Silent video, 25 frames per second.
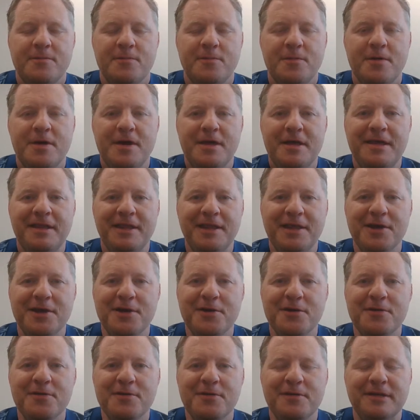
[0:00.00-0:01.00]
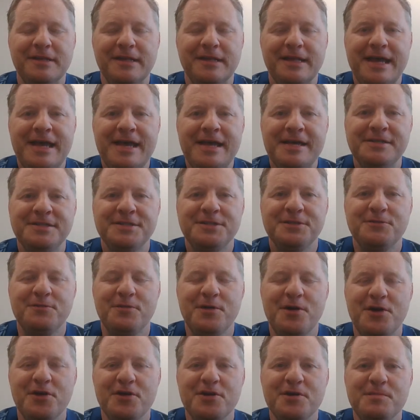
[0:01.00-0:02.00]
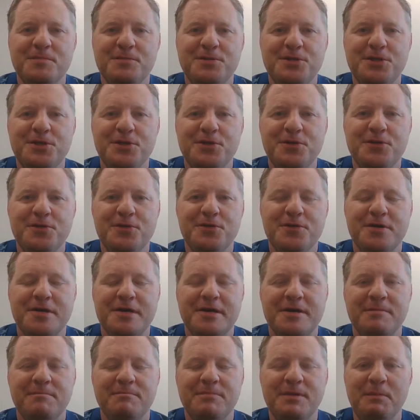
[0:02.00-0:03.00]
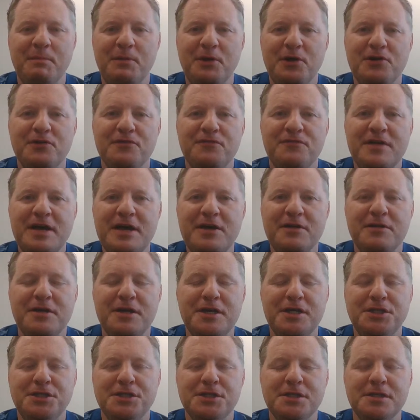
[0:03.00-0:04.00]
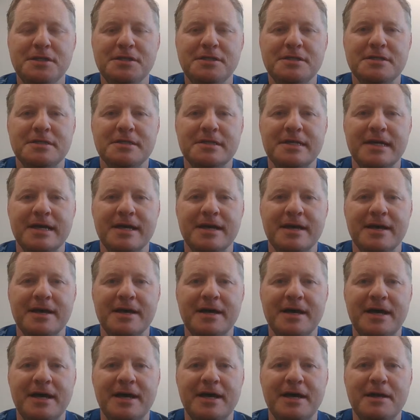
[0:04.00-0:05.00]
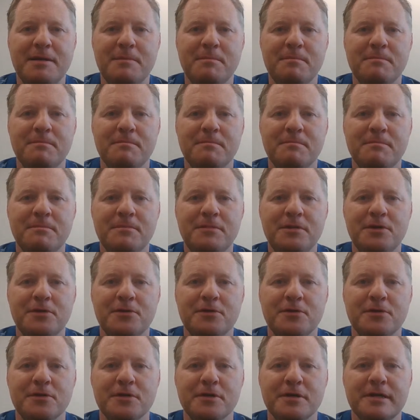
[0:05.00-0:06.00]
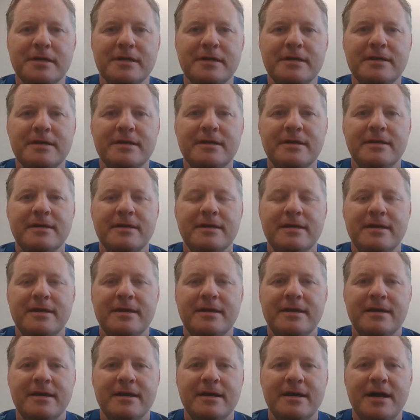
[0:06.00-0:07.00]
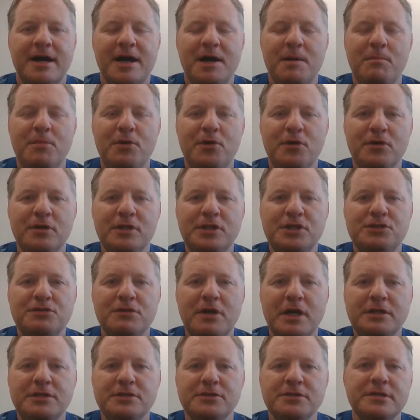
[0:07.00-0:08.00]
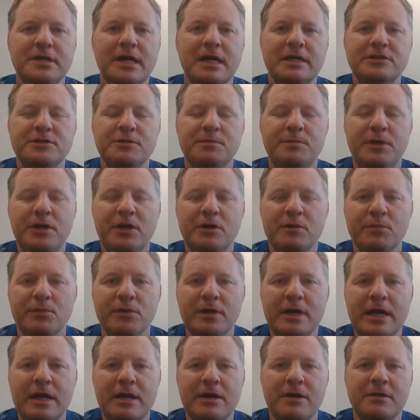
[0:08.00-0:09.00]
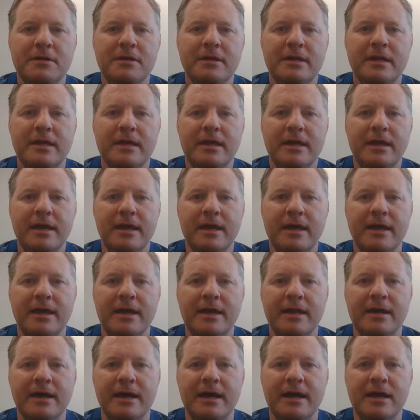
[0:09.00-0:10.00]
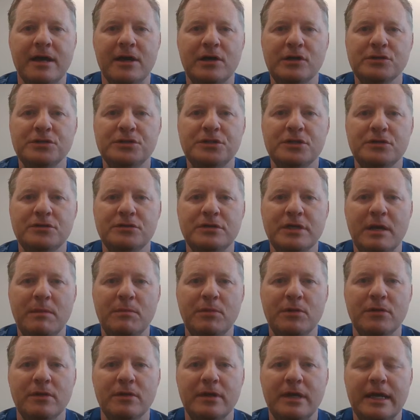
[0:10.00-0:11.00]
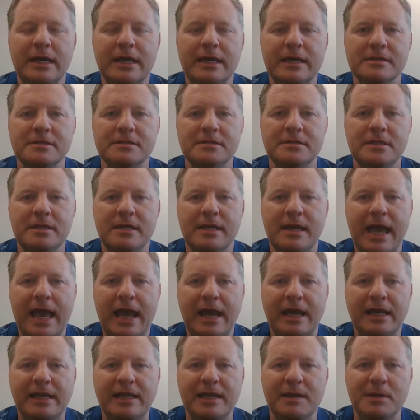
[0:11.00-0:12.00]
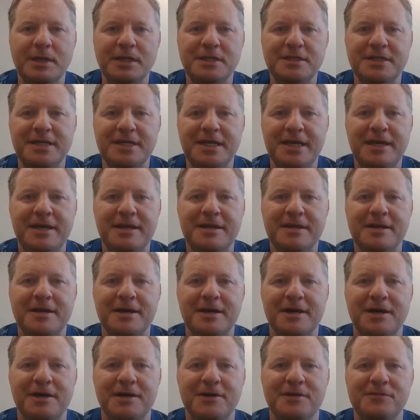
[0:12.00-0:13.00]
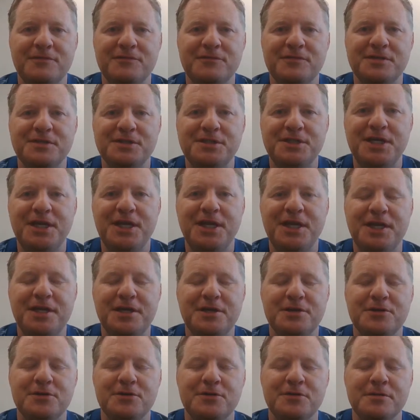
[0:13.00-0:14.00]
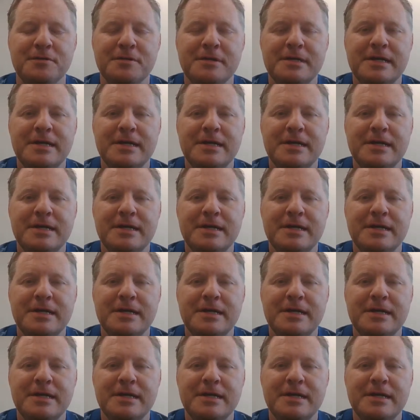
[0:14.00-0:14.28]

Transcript: Well, hello, class. Welcome to Biblical Foundations. I'm your humble instructor, Dr. Peter Brown, and I also double as the academic dean of CDU.